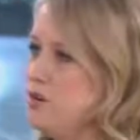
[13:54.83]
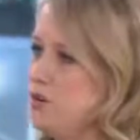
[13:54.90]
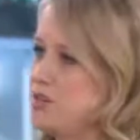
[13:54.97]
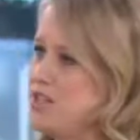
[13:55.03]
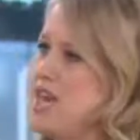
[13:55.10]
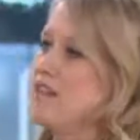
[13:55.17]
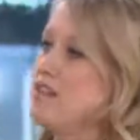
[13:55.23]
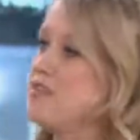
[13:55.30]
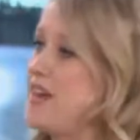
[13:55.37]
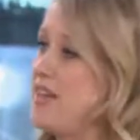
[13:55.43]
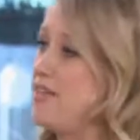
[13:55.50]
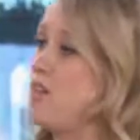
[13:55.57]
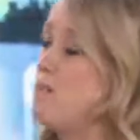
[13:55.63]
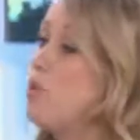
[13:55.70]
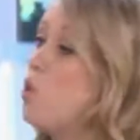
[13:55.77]
you're saying
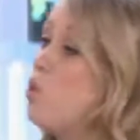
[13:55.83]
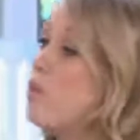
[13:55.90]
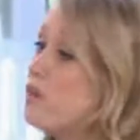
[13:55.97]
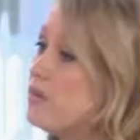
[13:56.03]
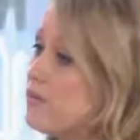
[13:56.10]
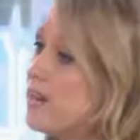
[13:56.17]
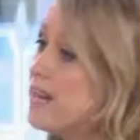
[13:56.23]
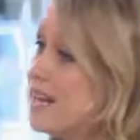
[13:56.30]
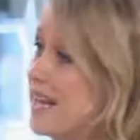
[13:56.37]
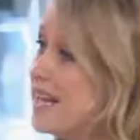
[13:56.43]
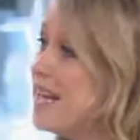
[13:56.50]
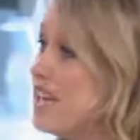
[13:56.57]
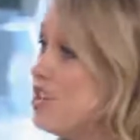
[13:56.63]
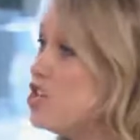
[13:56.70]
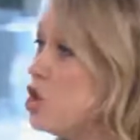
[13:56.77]
that the important
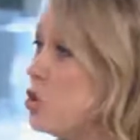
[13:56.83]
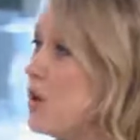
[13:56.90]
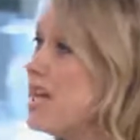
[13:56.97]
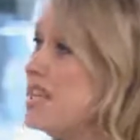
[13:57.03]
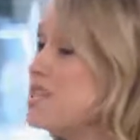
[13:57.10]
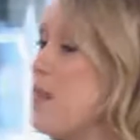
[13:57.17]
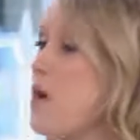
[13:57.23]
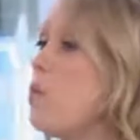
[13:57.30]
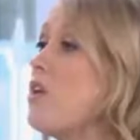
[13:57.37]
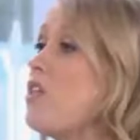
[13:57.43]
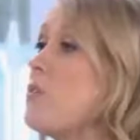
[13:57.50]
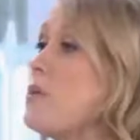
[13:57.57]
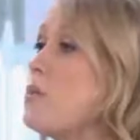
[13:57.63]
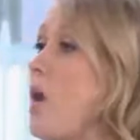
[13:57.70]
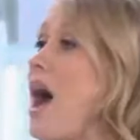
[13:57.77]
issue is about
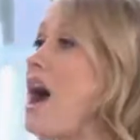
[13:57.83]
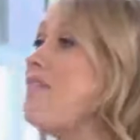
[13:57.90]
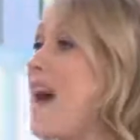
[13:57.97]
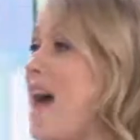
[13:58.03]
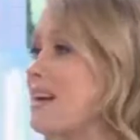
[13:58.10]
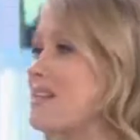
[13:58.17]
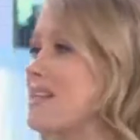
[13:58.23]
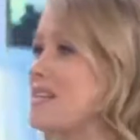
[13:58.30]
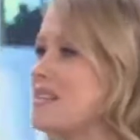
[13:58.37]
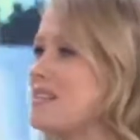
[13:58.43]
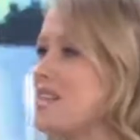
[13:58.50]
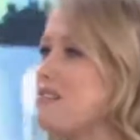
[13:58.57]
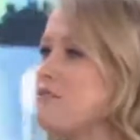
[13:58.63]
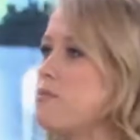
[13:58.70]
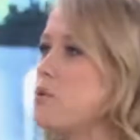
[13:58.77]
whether people have access to
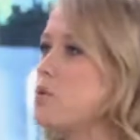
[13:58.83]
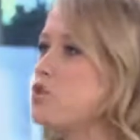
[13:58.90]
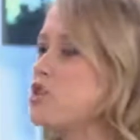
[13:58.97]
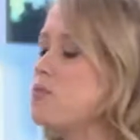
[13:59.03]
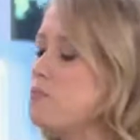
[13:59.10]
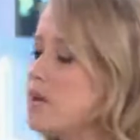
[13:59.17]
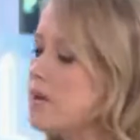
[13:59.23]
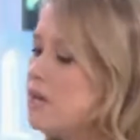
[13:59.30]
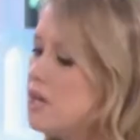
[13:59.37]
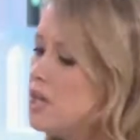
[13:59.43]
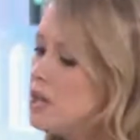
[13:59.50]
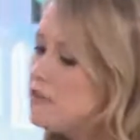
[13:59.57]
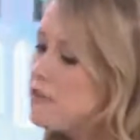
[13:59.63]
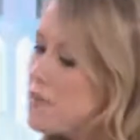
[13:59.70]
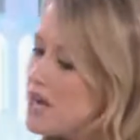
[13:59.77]
safe abortion. But
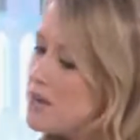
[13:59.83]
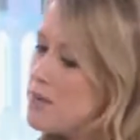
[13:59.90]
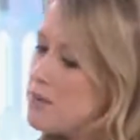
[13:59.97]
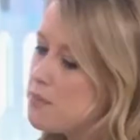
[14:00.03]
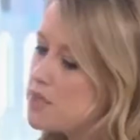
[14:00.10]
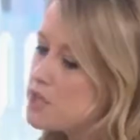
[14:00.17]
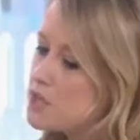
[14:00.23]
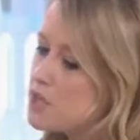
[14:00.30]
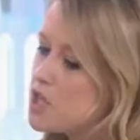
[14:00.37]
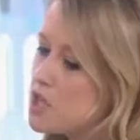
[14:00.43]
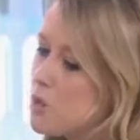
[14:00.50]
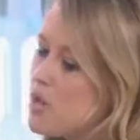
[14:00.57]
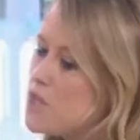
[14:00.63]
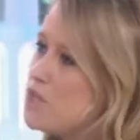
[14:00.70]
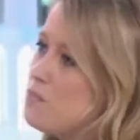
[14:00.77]
for many people, it's also a
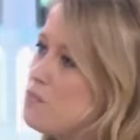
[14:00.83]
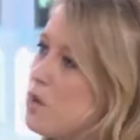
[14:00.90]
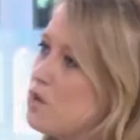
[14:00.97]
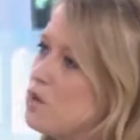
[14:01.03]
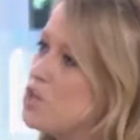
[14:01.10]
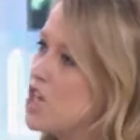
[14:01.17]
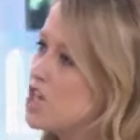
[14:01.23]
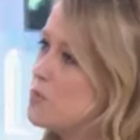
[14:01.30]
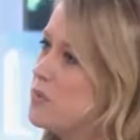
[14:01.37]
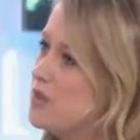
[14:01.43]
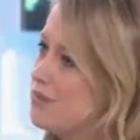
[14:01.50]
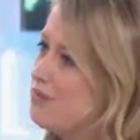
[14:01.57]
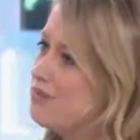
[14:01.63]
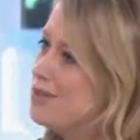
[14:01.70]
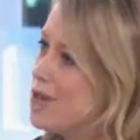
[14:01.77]
question of moral
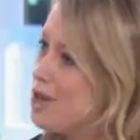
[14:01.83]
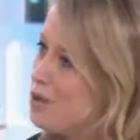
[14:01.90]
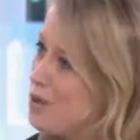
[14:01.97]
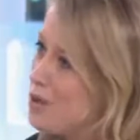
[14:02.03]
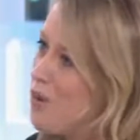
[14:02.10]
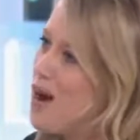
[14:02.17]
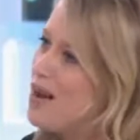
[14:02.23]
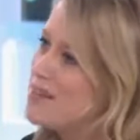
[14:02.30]
judgment. You're